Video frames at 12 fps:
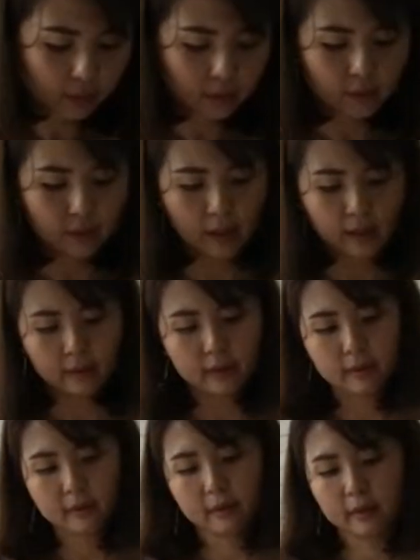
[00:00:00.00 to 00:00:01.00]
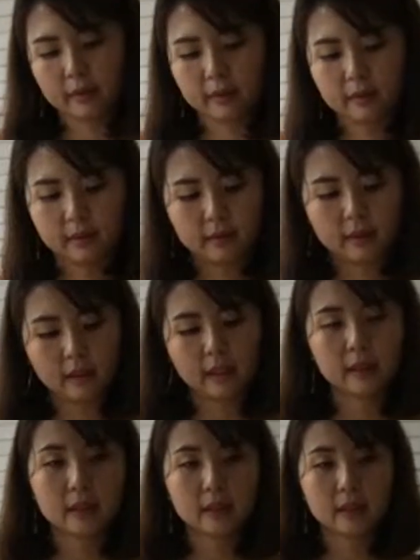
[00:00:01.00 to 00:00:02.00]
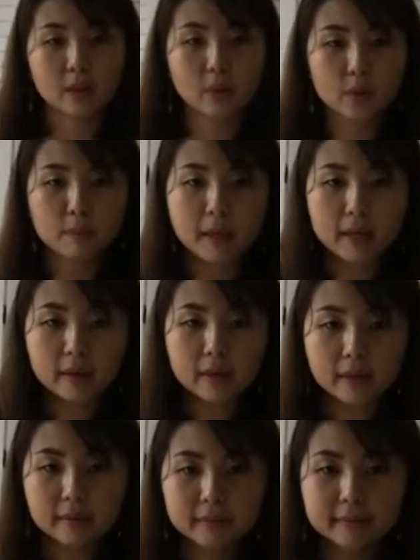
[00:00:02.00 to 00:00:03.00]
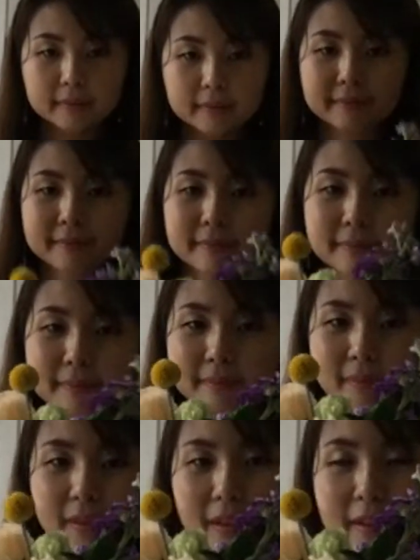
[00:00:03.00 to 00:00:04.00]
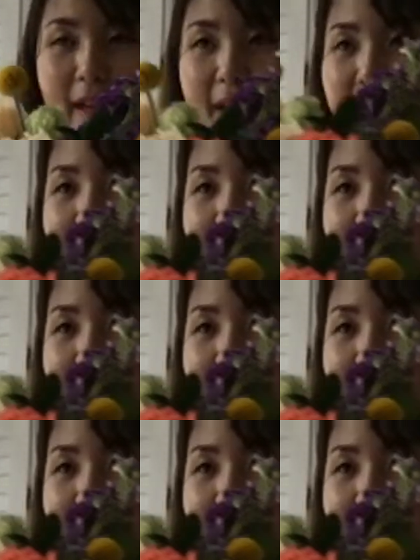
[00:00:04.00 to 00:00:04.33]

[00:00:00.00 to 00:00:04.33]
Yeah. And like this, it looks better. Right.